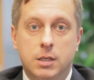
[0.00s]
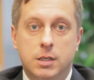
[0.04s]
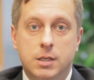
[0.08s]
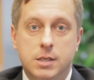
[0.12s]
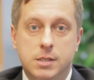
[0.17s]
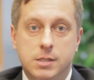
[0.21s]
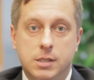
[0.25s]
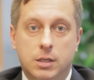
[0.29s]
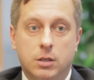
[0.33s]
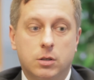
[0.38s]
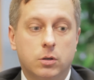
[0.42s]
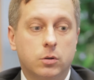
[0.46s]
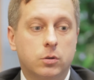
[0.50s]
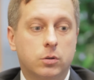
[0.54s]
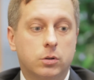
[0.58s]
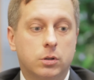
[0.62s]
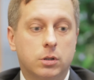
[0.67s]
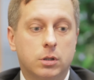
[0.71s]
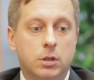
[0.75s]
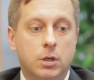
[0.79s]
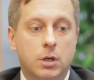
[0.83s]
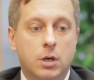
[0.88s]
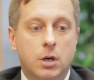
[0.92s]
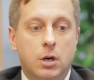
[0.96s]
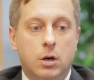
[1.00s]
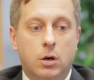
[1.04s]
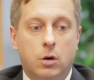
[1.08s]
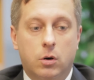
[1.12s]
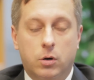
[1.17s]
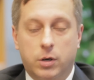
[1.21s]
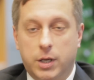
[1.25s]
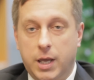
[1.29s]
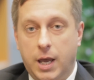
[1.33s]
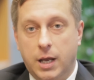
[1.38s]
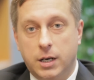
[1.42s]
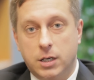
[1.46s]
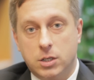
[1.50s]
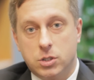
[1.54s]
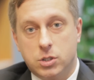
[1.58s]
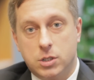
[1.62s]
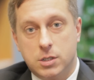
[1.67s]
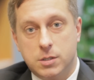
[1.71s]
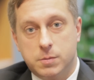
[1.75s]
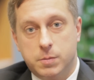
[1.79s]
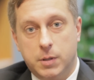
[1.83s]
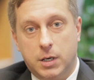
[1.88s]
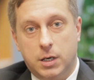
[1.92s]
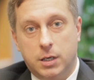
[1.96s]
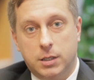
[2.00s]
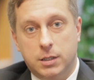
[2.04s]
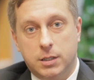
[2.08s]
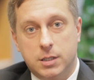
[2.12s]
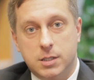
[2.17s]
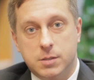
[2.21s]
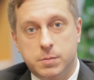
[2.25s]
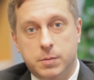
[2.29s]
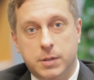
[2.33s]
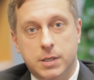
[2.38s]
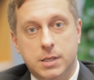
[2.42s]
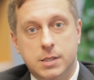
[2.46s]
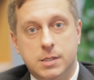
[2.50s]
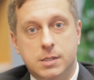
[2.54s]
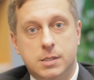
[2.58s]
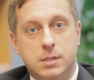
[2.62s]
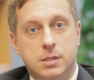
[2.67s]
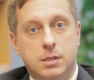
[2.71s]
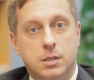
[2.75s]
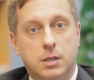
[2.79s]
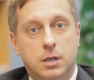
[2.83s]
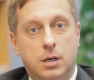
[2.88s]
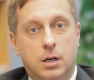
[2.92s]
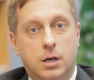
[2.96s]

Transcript: These include organic transparent displays,